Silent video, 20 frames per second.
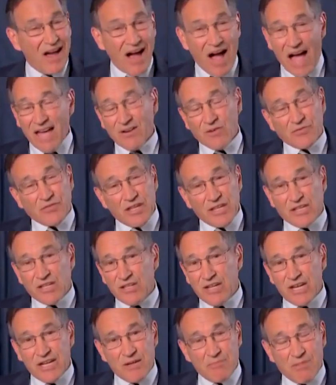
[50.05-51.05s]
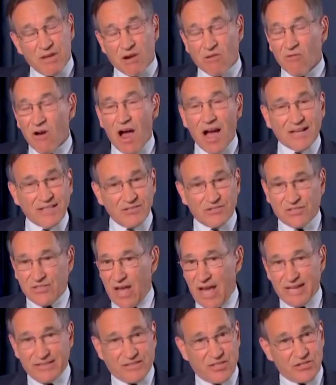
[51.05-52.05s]
I don't think you need to be a rocket
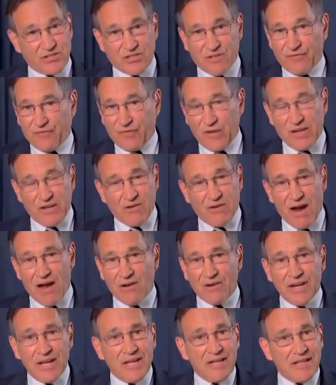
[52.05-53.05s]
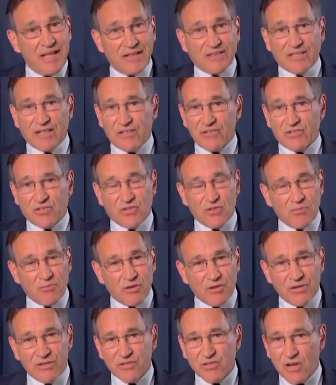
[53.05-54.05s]
scientist to figure out that the
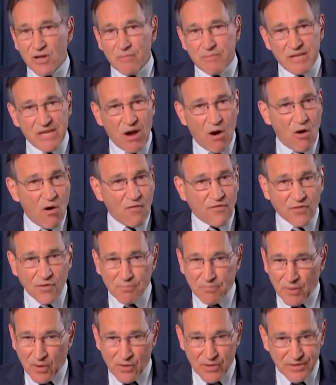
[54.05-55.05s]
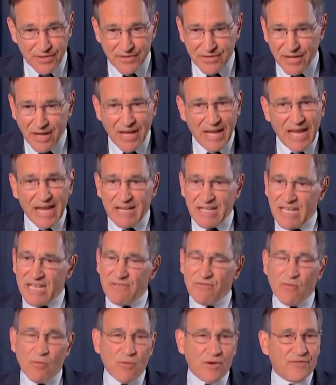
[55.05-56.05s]
consumer is going to be overburdened. And
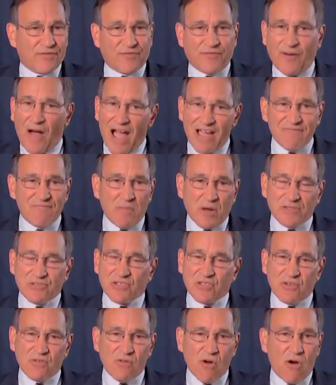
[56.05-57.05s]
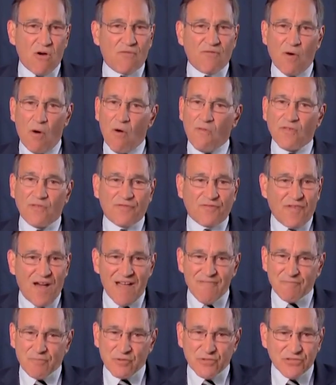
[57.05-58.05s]
even with five months in a row of over
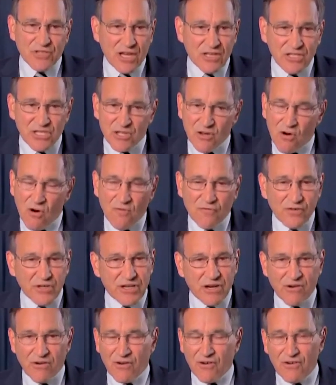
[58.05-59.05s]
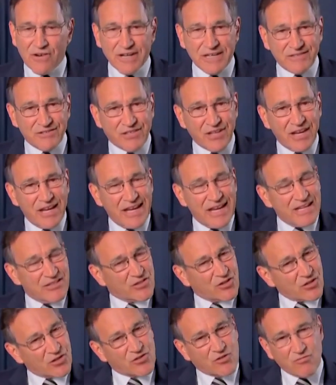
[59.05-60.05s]
five percent year-over-year earnings, it's
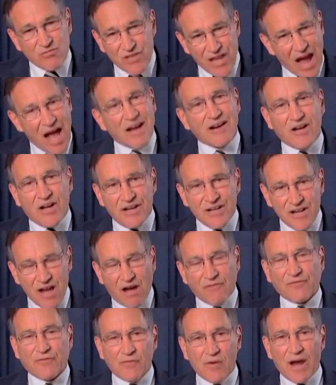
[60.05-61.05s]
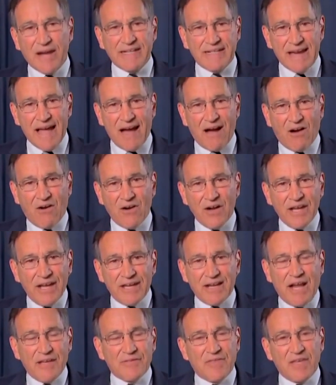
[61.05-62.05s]
just not enough right now.
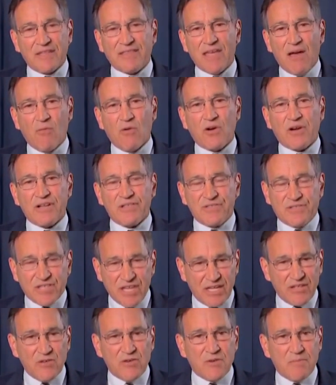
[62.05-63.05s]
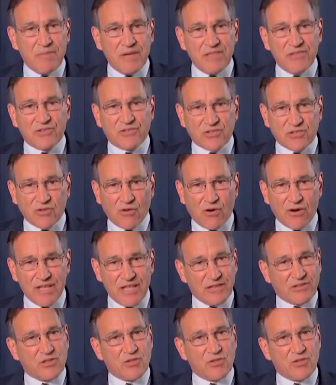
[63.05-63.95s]
And I think that will continue to be the story, that